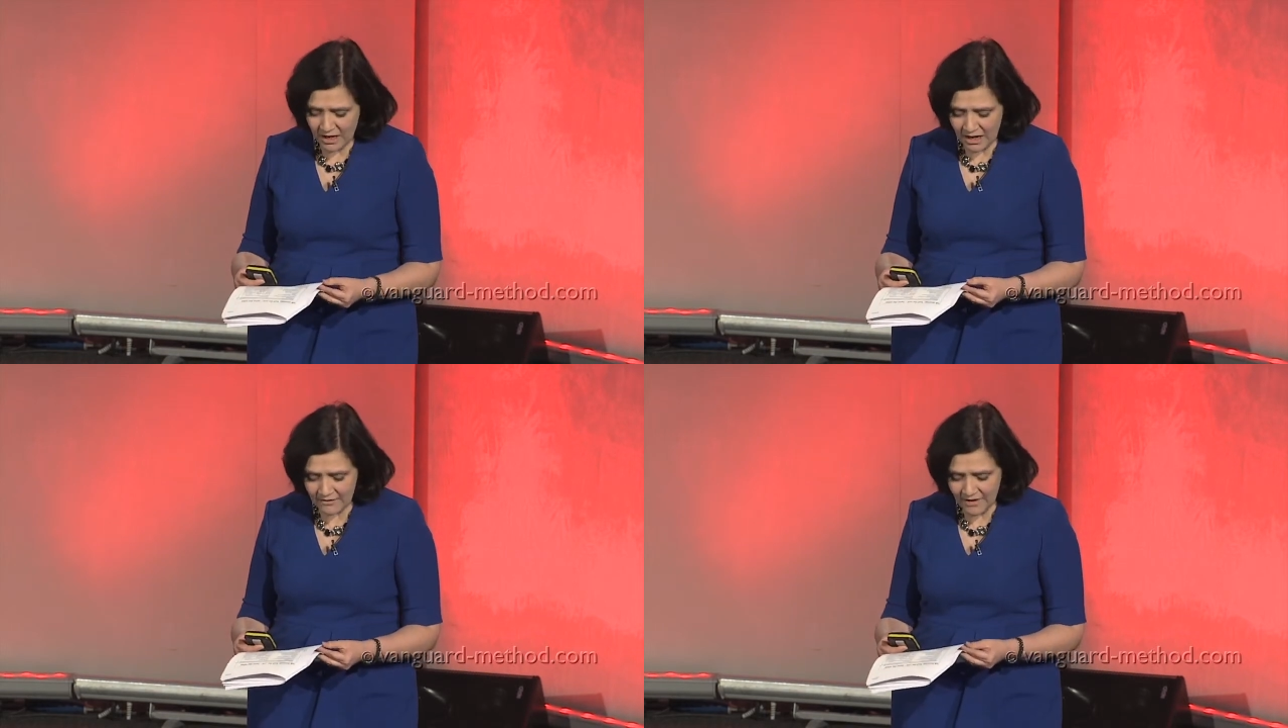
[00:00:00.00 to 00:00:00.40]

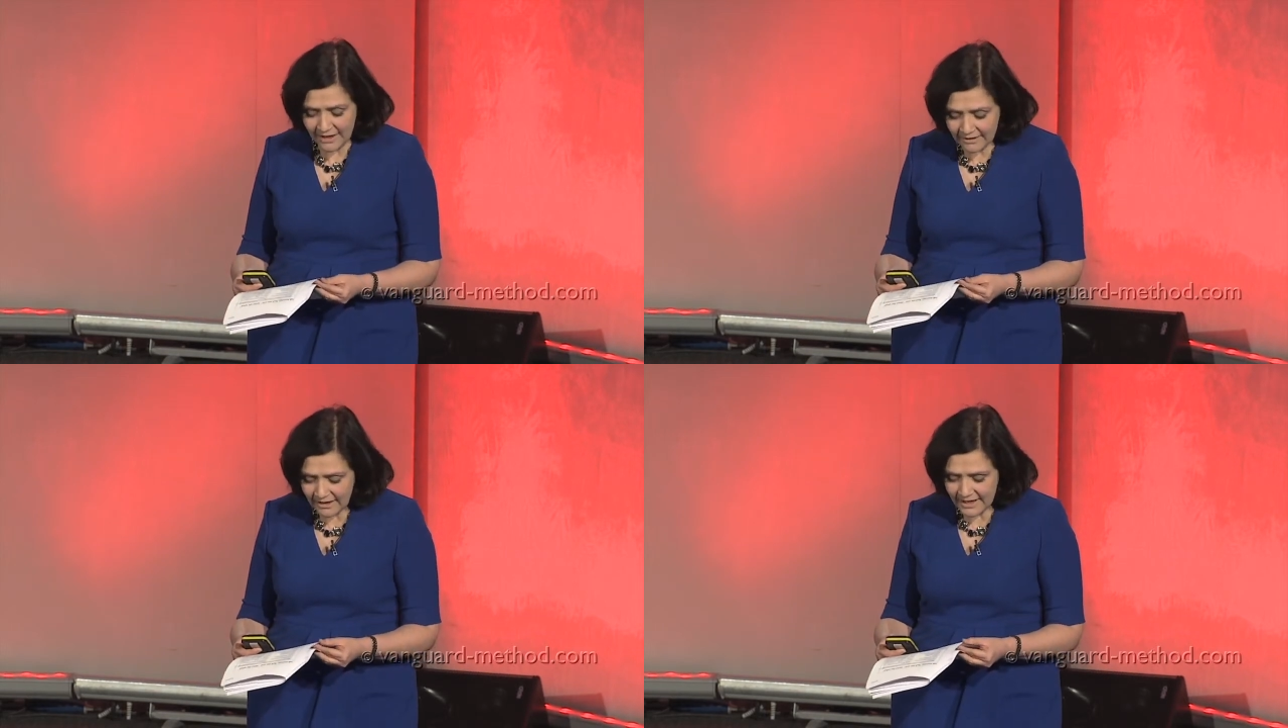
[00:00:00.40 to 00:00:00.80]

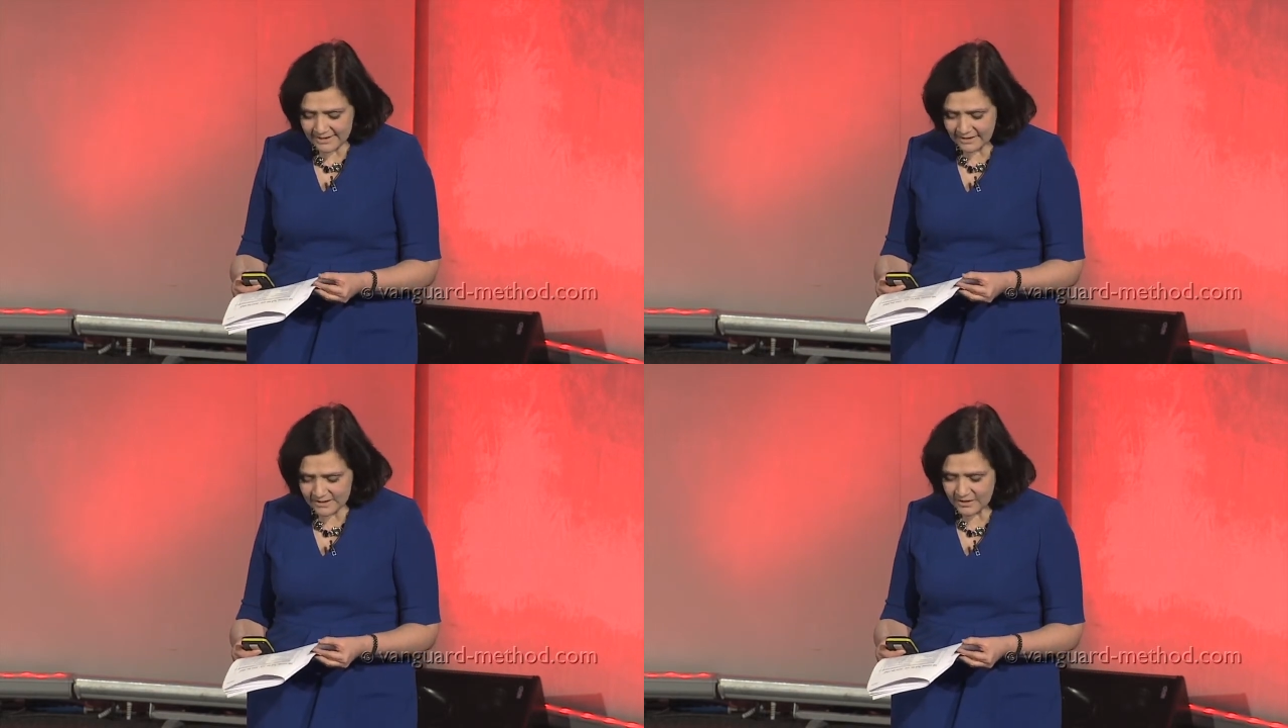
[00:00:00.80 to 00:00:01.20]

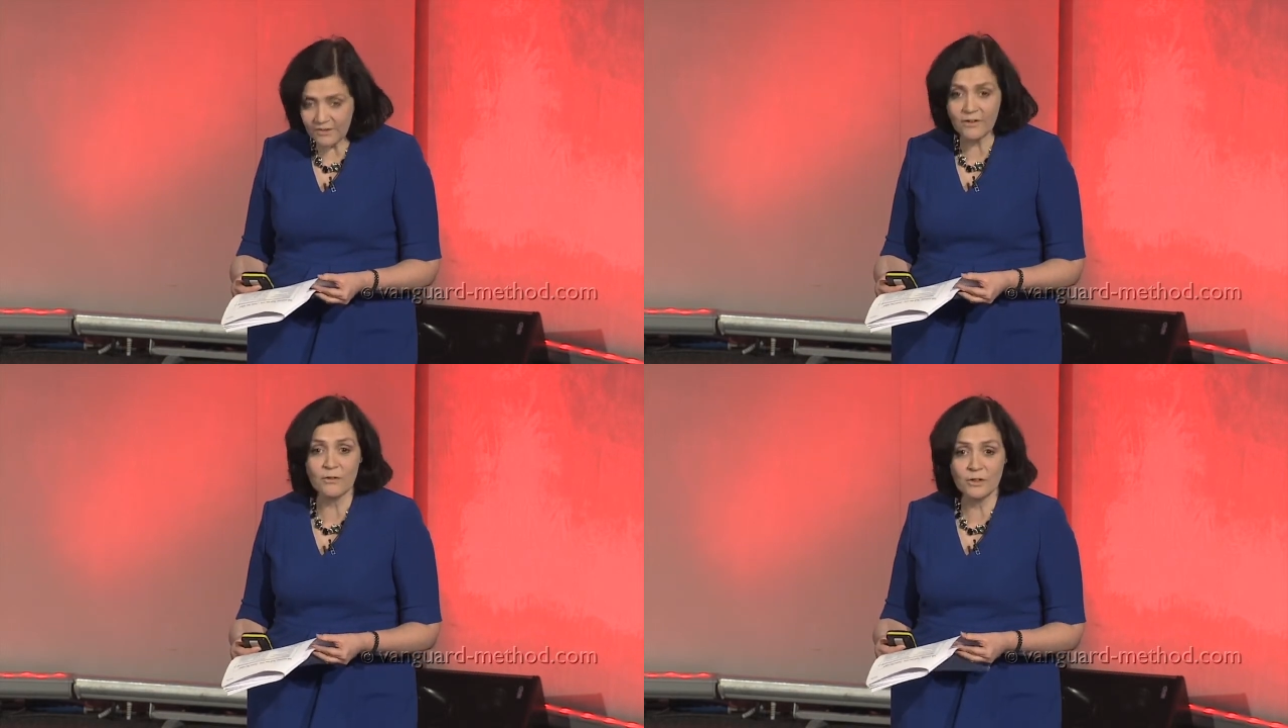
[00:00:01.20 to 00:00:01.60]
analysing the
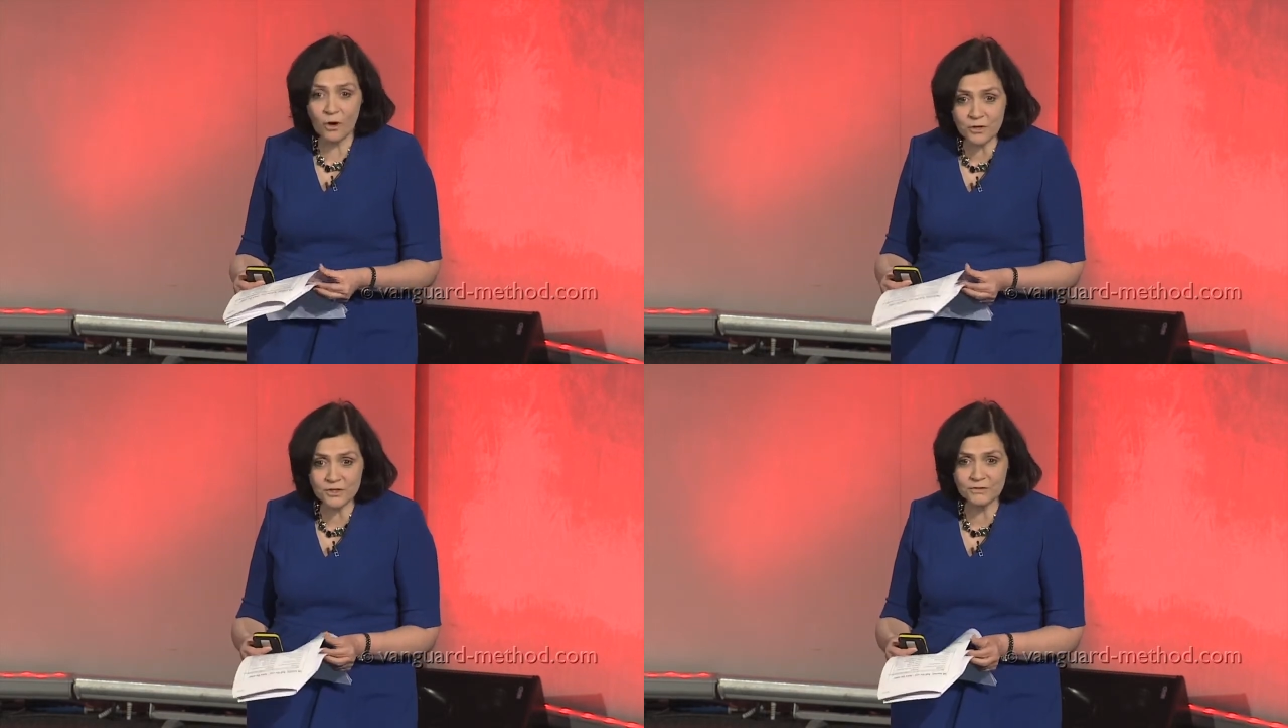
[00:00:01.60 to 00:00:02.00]
survey, or the
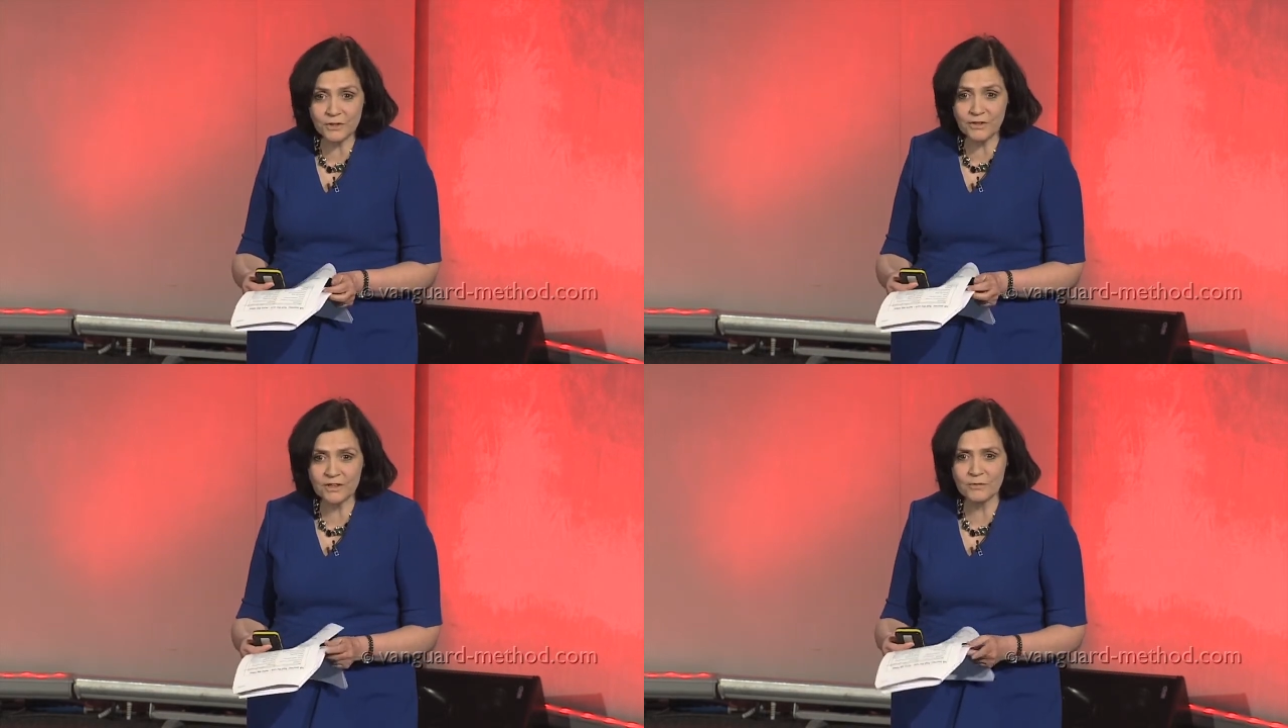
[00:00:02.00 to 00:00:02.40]
cost of
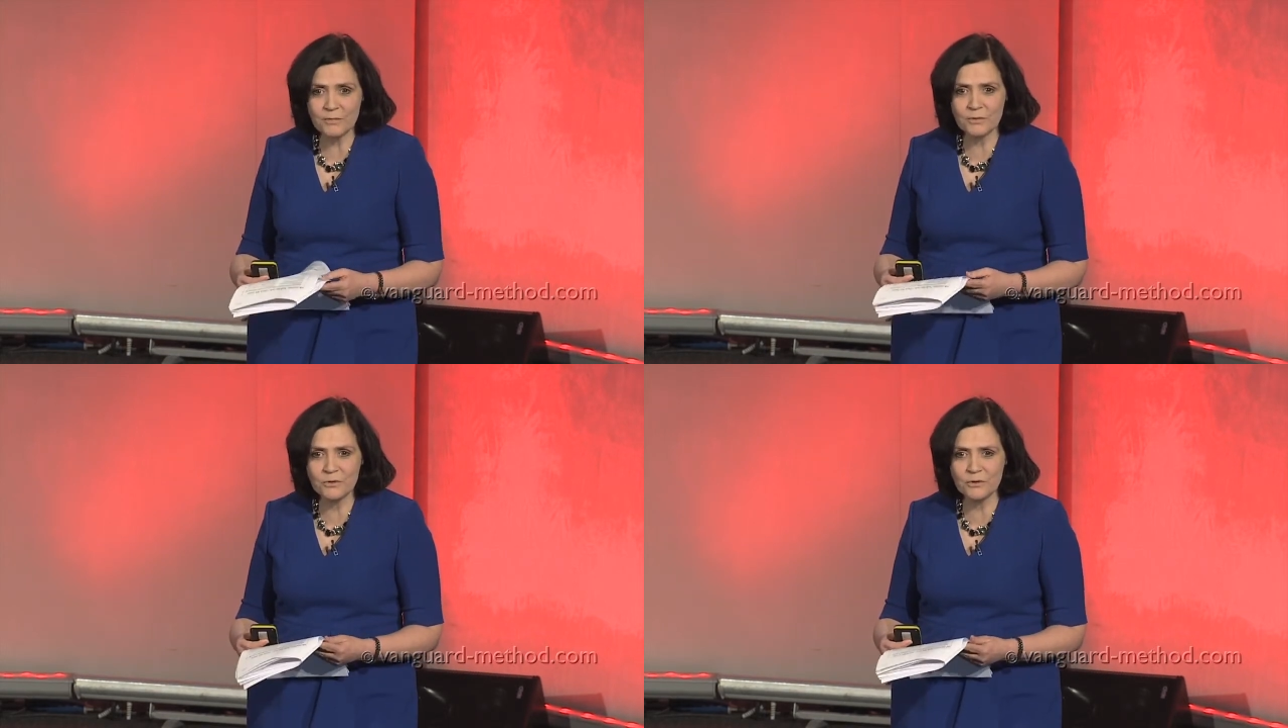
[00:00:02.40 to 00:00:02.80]
doing the
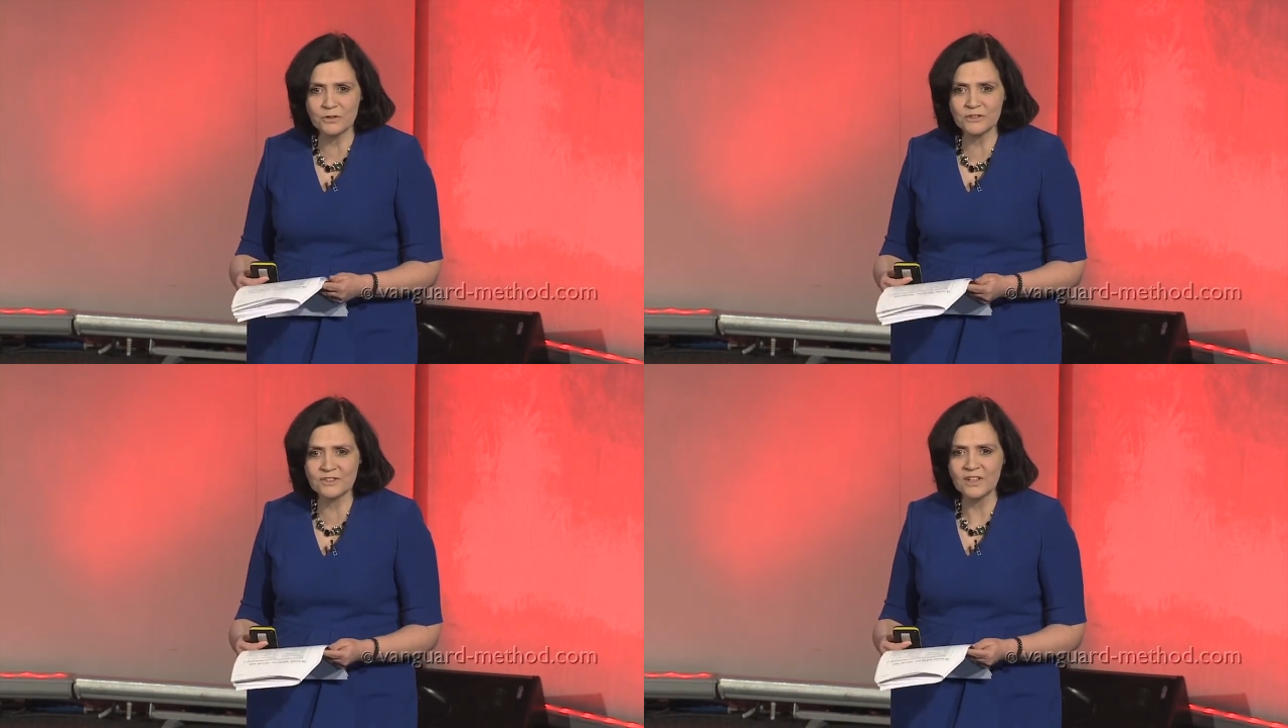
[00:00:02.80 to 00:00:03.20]

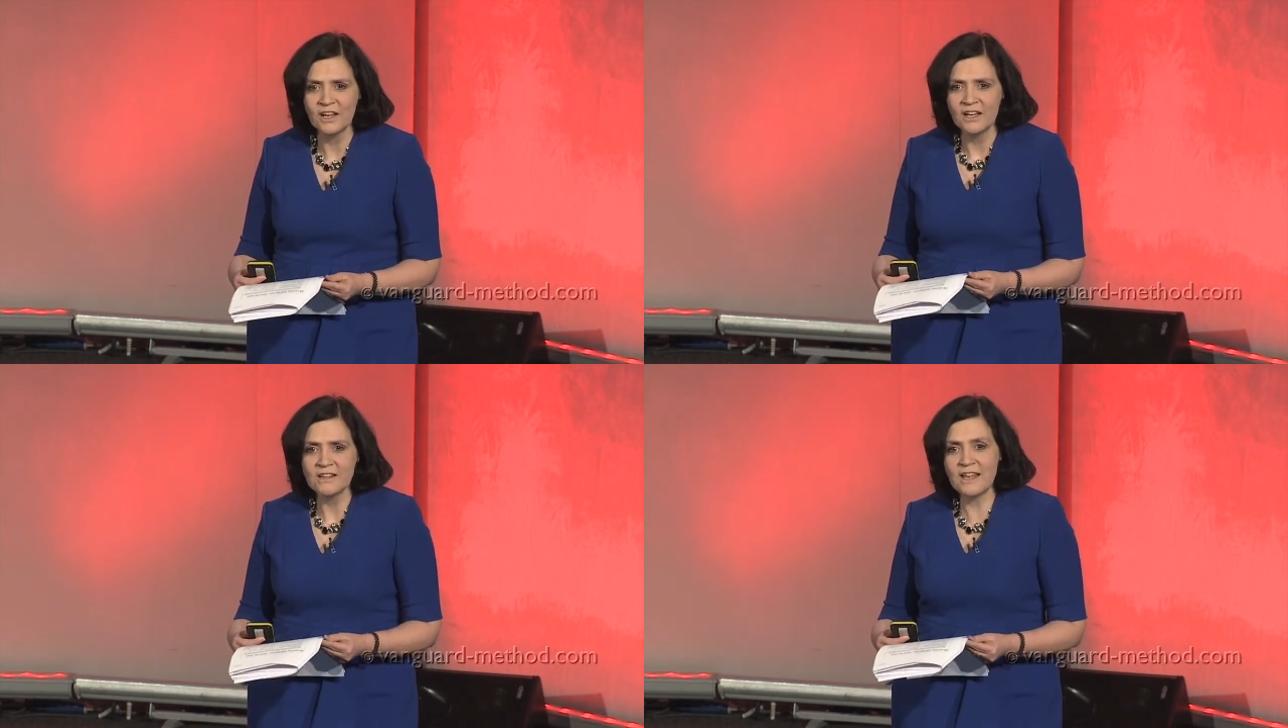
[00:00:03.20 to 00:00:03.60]
reports,
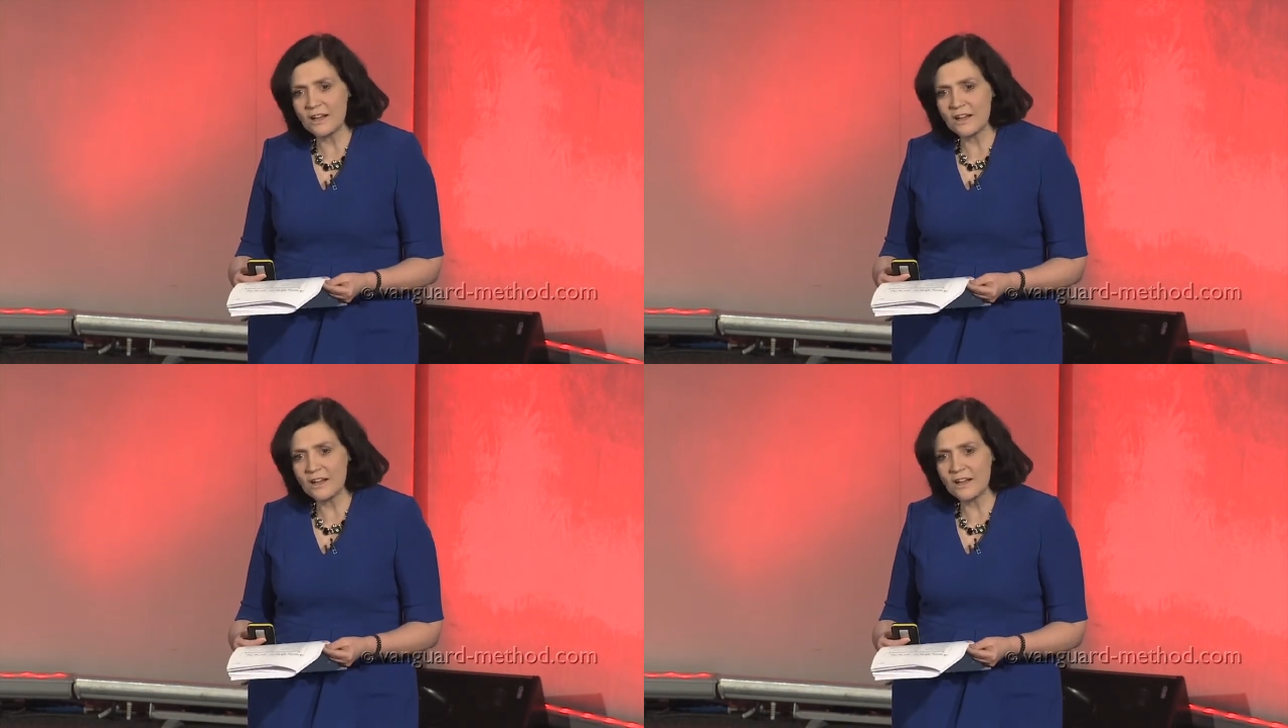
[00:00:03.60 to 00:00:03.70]
the